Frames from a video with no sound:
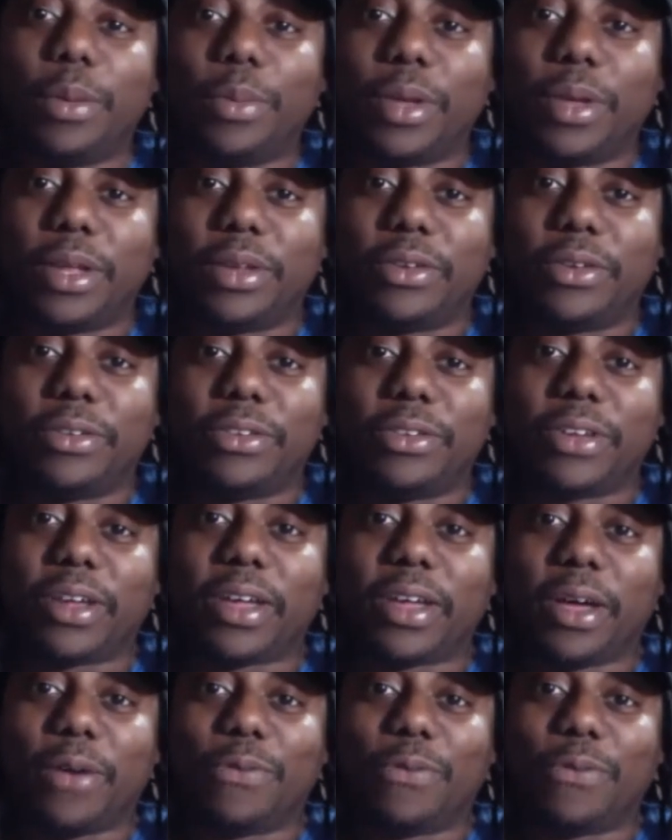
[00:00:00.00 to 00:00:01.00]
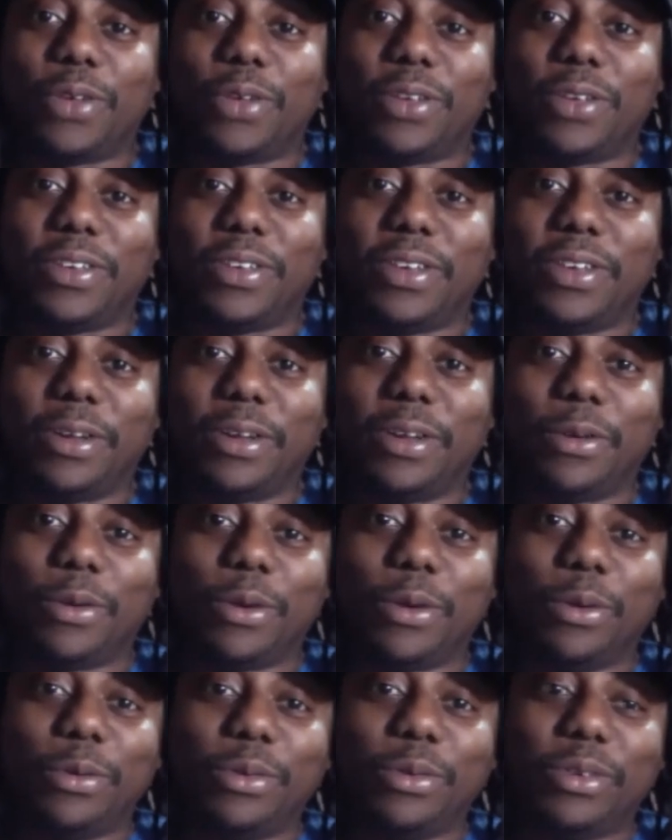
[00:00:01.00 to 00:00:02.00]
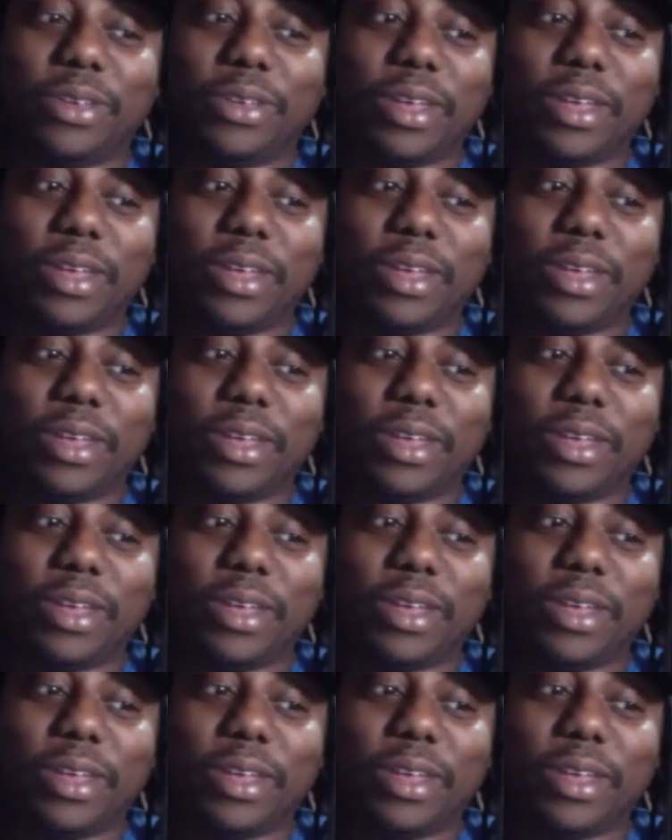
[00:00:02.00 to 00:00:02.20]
and check out VT Heroes,